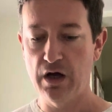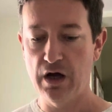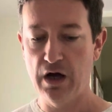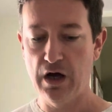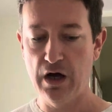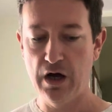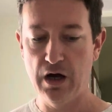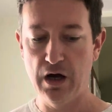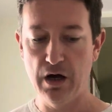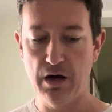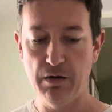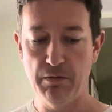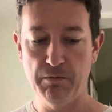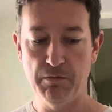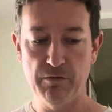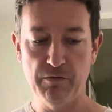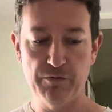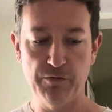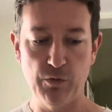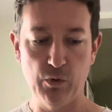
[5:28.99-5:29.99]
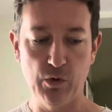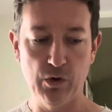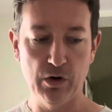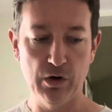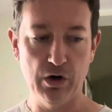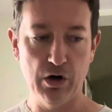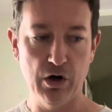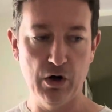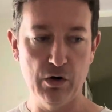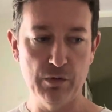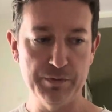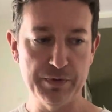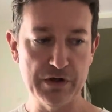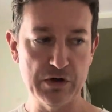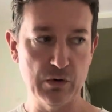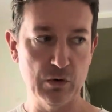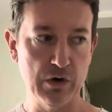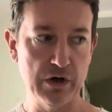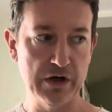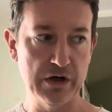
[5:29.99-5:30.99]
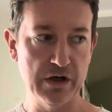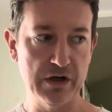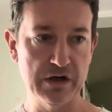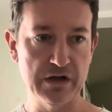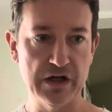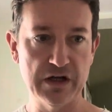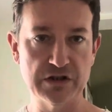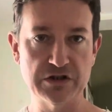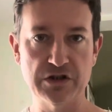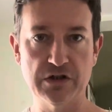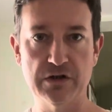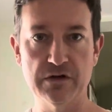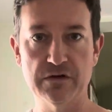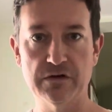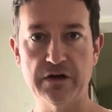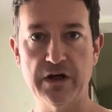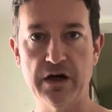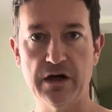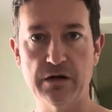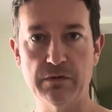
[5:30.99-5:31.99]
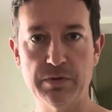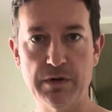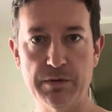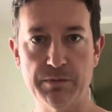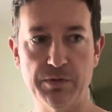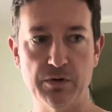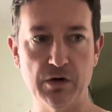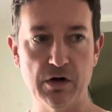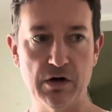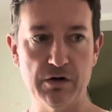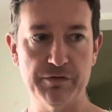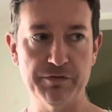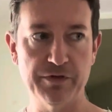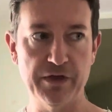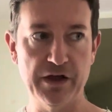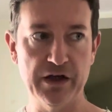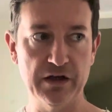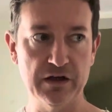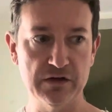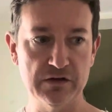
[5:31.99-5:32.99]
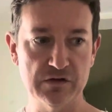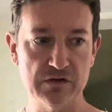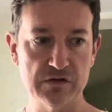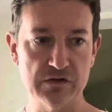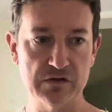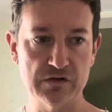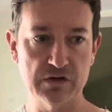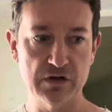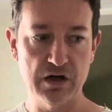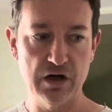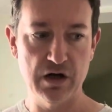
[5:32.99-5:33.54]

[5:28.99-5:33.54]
for opioid addictions, getting people off things